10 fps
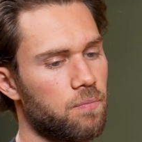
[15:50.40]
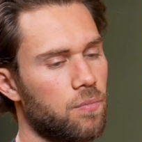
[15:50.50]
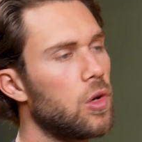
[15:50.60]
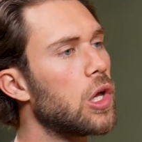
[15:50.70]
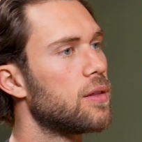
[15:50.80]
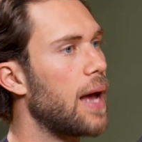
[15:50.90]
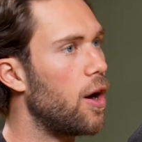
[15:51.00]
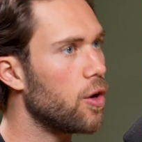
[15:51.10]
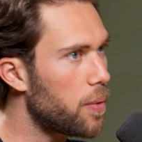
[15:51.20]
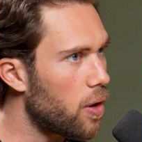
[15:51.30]
looked
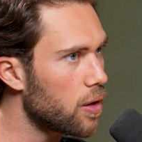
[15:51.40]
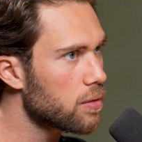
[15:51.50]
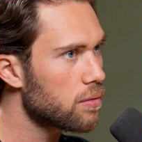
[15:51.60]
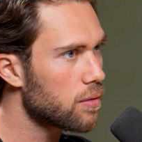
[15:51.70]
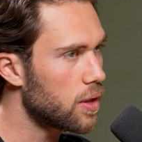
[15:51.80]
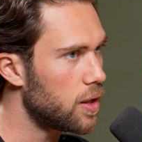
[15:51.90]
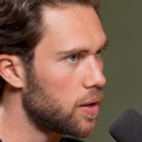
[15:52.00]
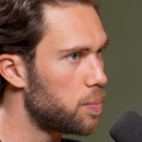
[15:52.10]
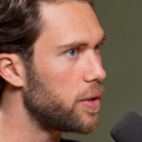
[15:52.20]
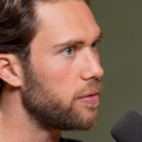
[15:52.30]
down upon
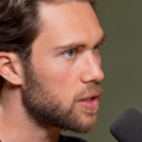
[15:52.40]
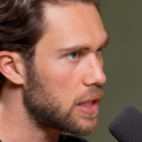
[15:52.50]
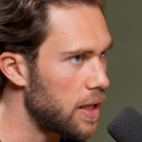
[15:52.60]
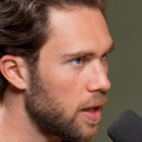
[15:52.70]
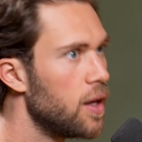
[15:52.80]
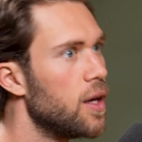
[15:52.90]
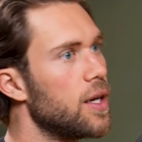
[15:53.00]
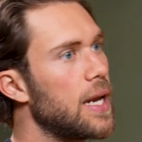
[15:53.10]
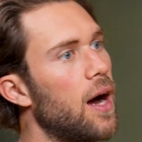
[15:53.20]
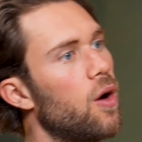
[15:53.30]
previously.
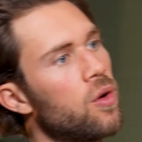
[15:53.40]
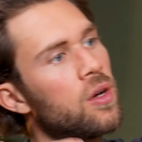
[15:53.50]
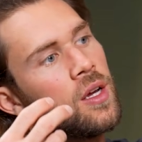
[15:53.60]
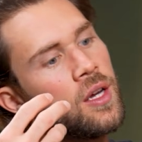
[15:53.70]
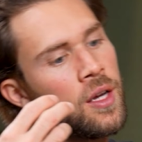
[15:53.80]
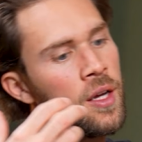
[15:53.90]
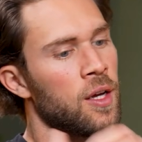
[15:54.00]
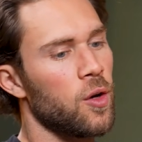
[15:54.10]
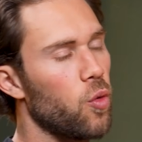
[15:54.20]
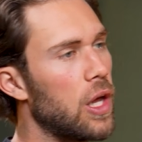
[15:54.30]
Now
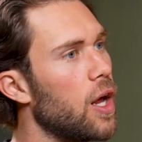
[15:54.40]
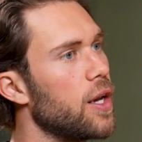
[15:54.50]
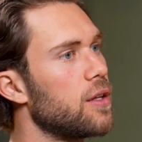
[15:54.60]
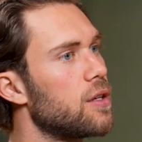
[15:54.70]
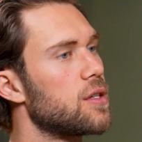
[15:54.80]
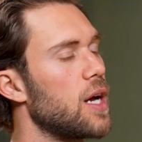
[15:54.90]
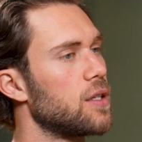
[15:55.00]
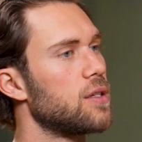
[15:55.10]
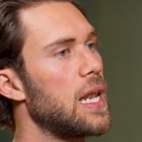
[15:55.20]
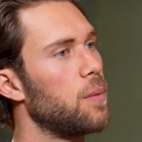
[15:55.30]
we're learning to
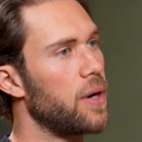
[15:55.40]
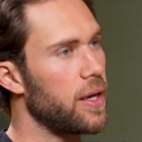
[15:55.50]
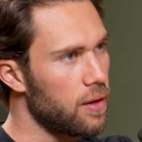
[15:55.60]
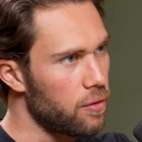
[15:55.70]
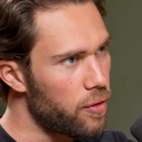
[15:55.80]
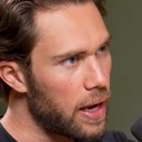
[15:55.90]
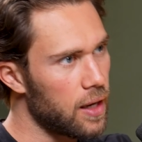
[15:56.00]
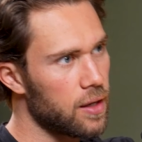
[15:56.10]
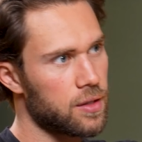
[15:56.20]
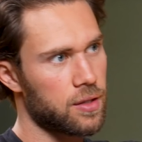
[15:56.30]
start celebrating
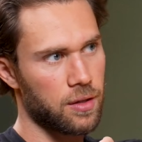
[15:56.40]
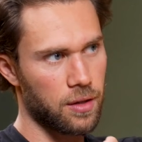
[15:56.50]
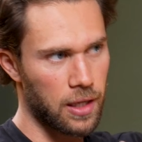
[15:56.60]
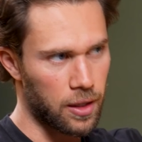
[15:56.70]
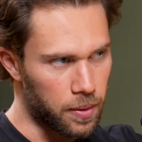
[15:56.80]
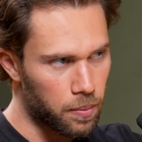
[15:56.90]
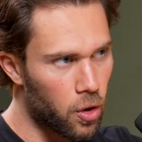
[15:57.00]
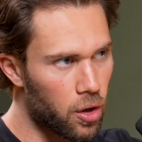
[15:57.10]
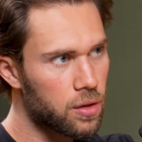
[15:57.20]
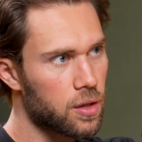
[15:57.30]
failures a little bit
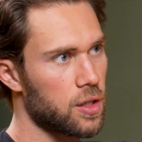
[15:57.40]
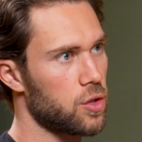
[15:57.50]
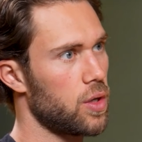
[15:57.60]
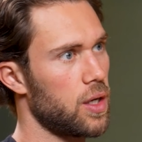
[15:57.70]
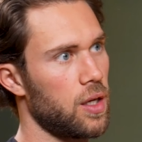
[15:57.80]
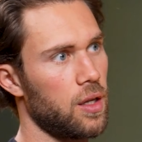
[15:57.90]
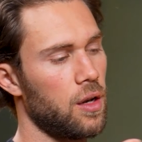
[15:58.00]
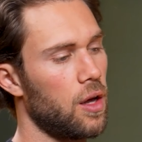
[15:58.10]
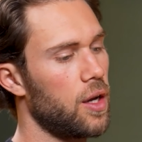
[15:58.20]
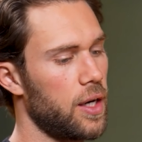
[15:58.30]
more because we're
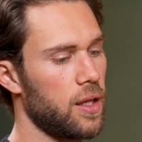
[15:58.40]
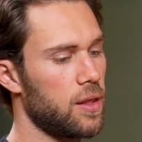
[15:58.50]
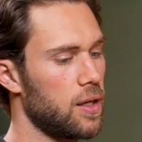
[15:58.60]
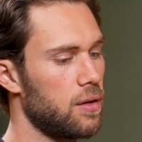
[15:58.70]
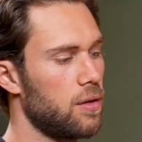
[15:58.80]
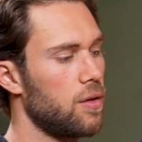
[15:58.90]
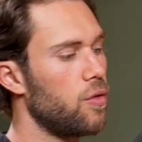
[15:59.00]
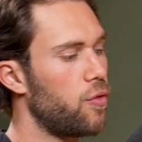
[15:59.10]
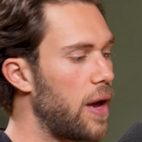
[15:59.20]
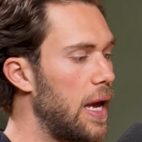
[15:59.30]
learning that
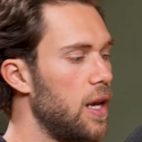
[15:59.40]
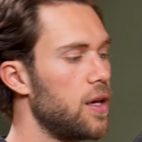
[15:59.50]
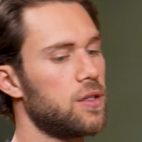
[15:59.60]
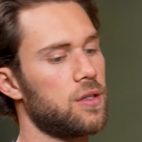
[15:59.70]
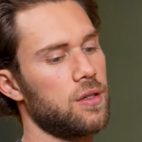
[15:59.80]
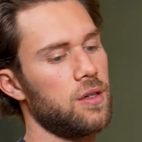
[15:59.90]
failures